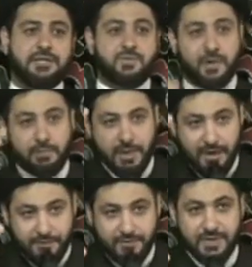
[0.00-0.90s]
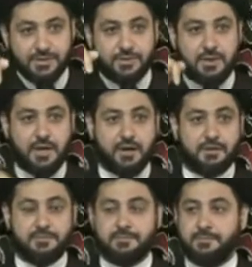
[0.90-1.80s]
That's what I'm going to have this
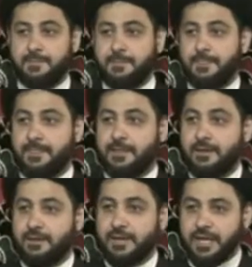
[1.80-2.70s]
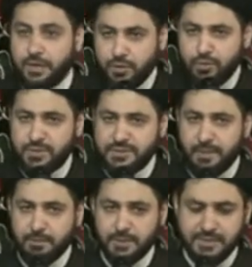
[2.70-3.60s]
dunya. They knew who is
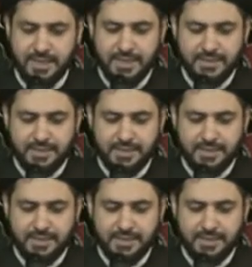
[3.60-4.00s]
Imam Hassan